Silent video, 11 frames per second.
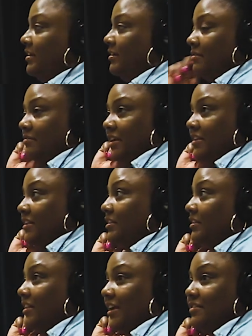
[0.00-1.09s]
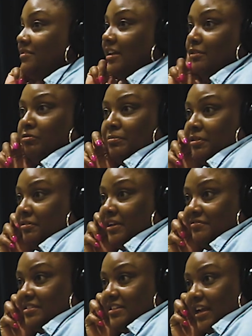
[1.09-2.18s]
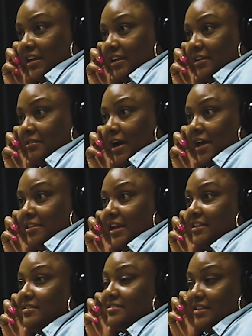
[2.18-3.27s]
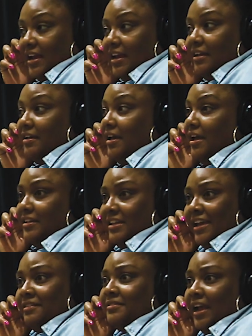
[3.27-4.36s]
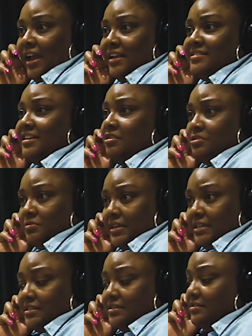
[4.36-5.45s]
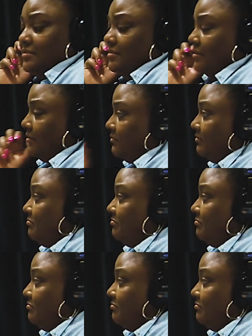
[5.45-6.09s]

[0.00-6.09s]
and like you said, the women are going to have to take it. Either they say yay or nay. It's their choice. So